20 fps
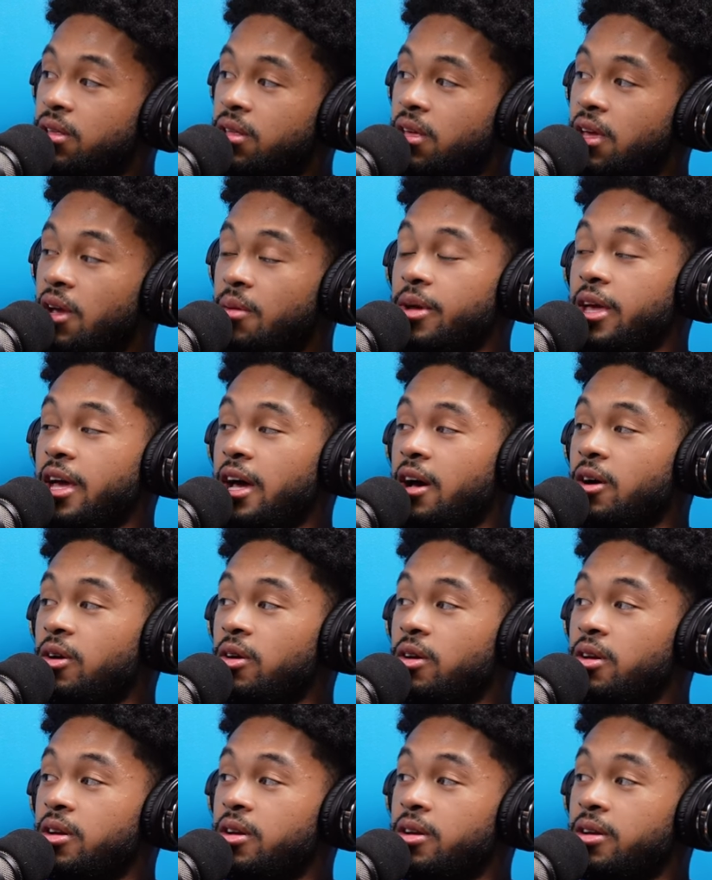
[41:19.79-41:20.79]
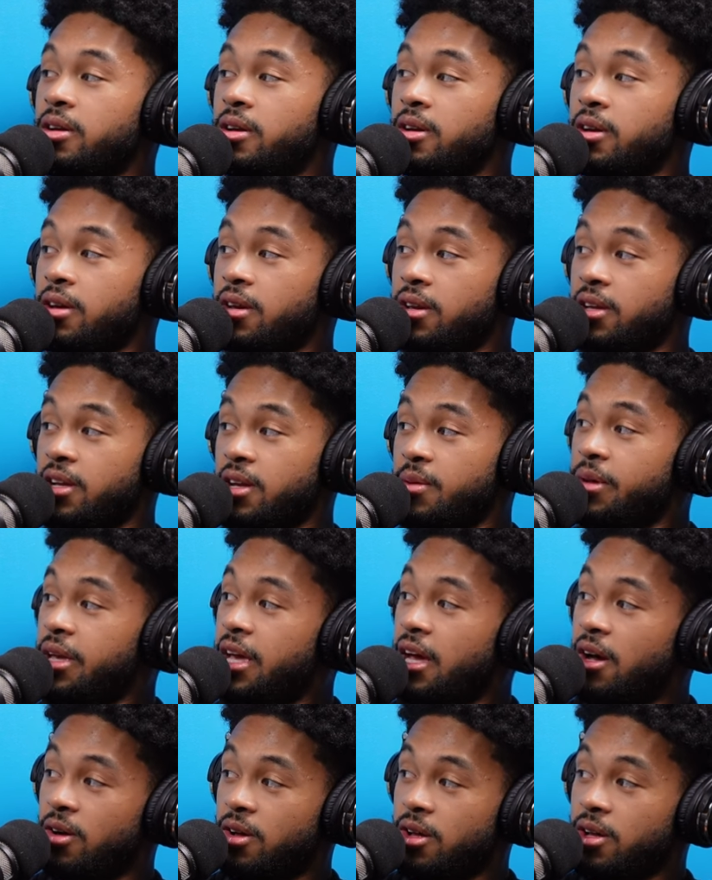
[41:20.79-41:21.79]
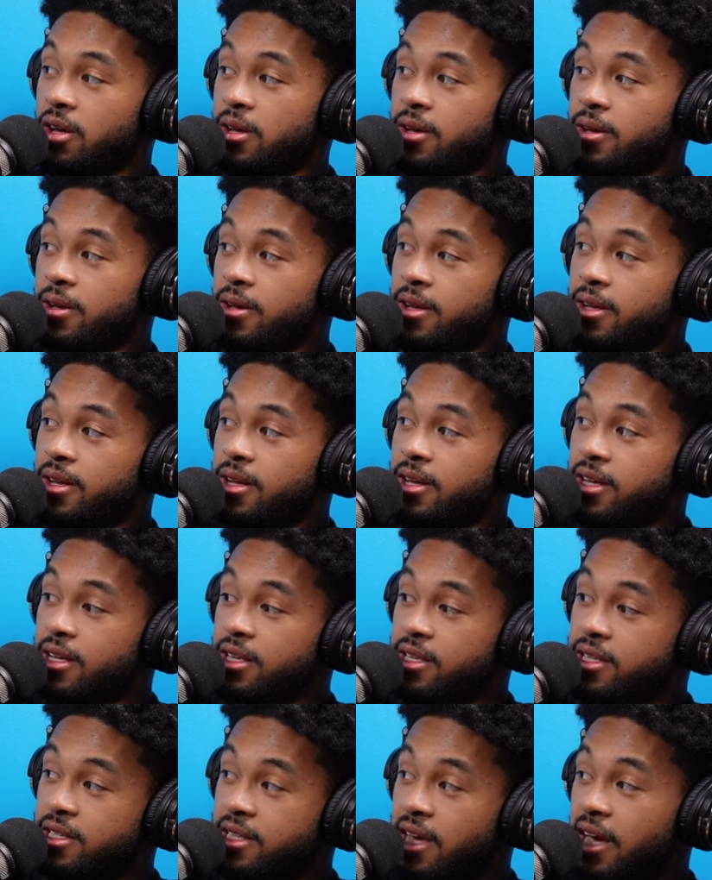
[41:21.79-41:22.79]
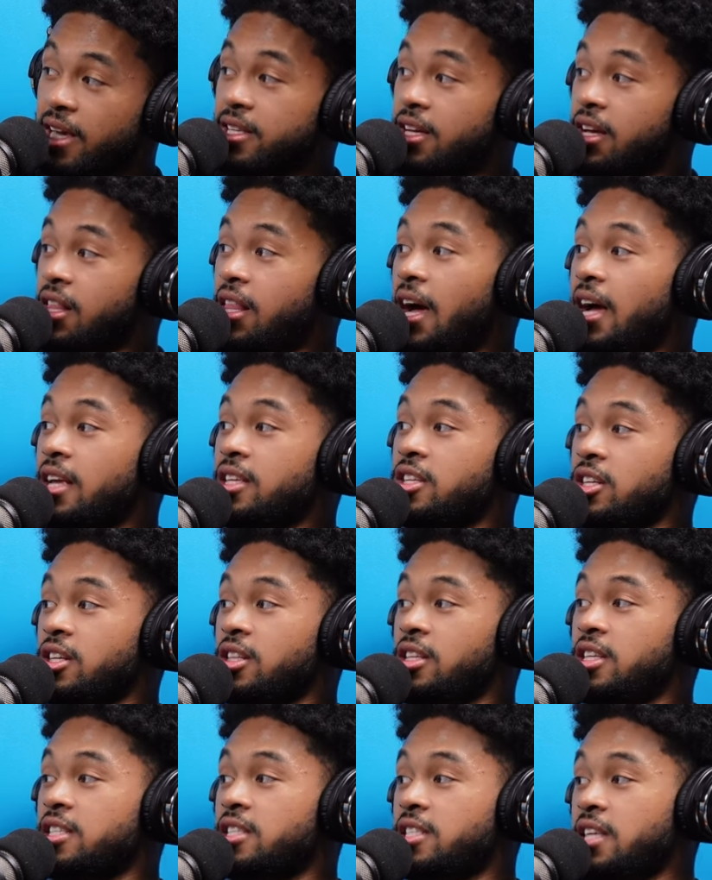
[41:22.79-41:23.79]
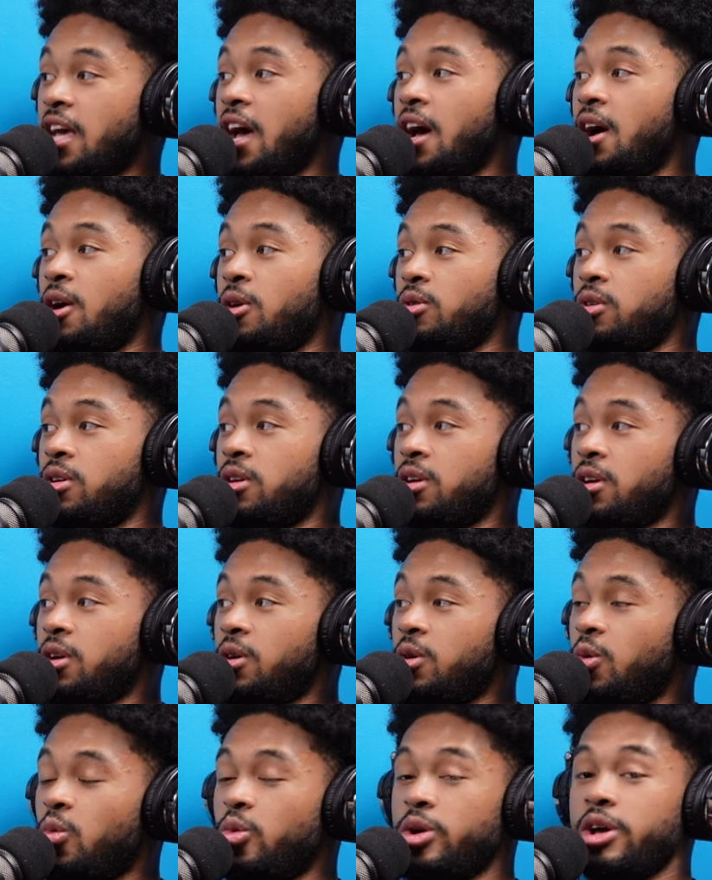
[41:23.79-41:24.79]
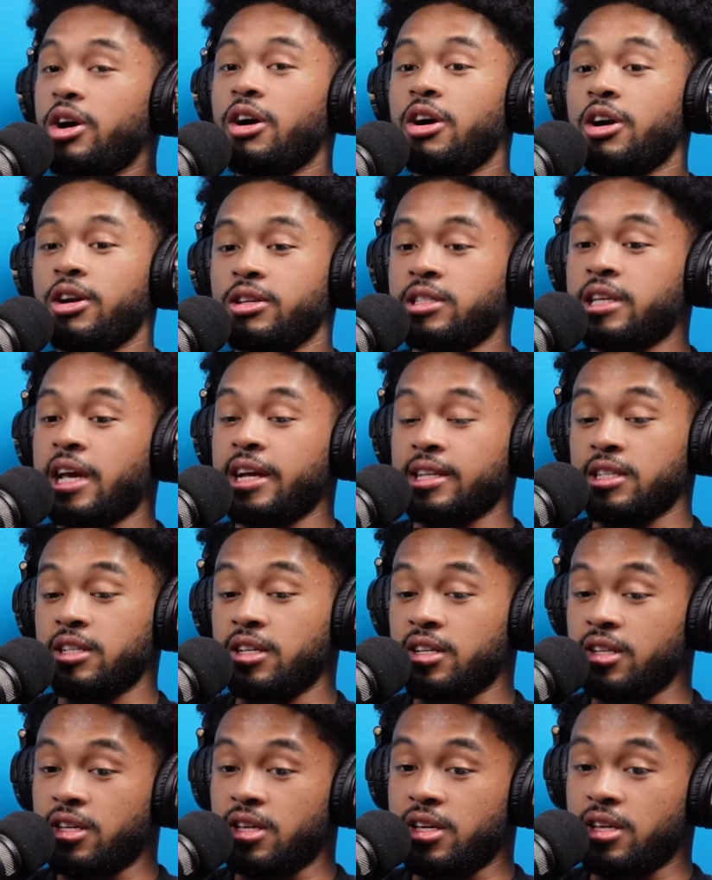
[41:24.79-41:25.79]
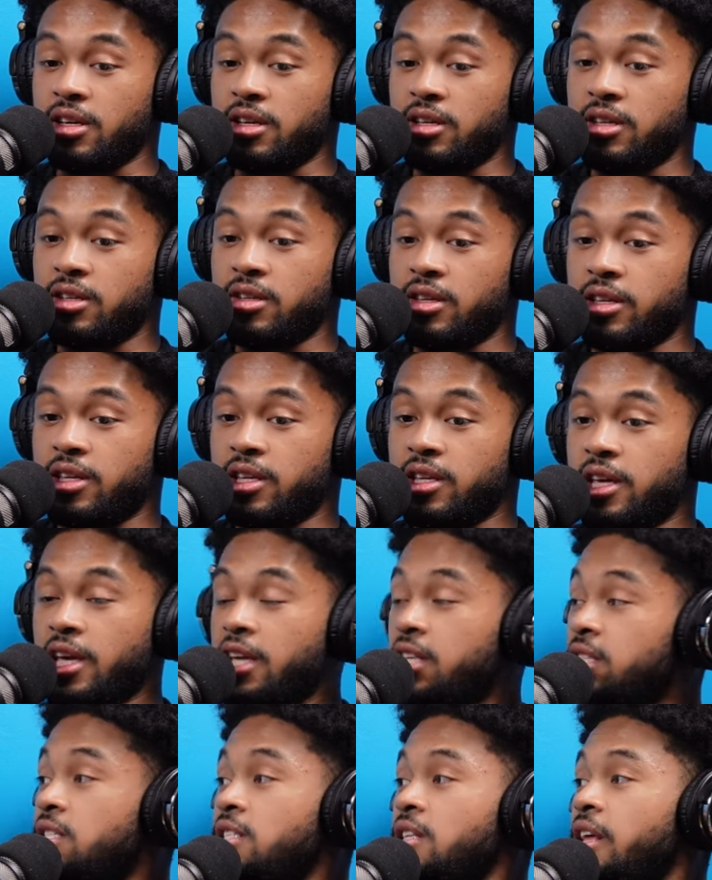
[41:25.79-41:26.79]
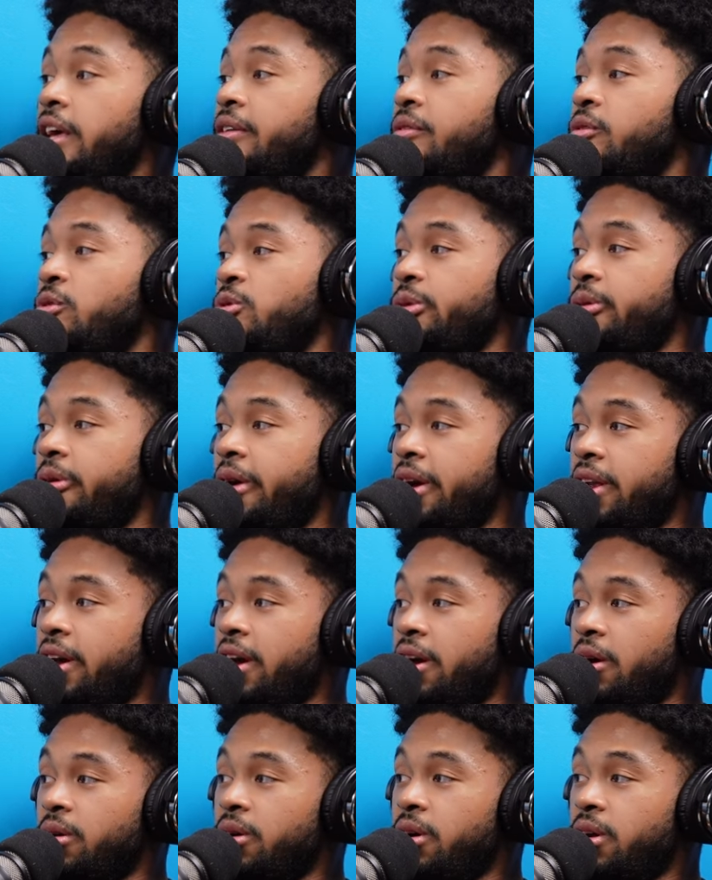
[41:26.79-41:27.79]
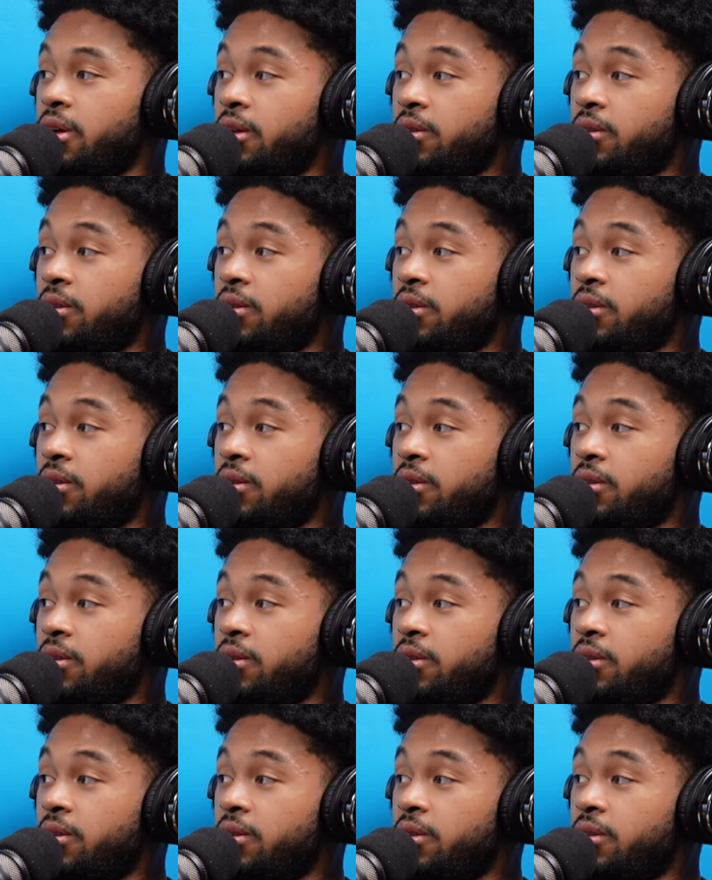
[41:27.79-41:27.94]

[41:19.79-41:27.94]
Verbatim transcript: Hear me out. Hear me out. Technologically sound. We are technically in slavery right now.